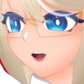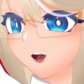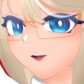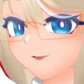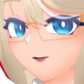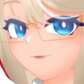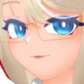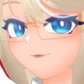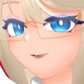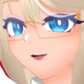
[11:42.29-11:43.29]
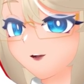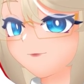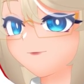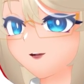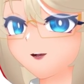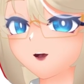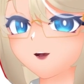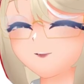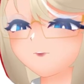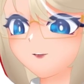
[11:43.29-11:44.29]
and there can be
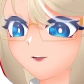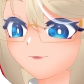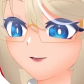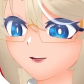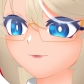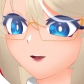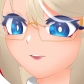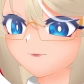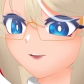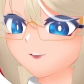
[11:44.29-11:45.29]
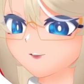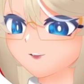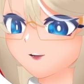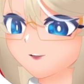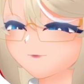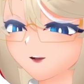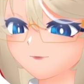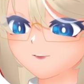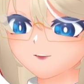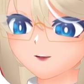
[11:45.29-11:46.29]
a sort of like moderation
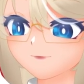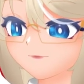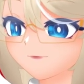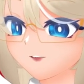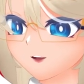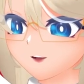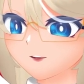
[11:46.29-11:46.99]
around it, I'm sure.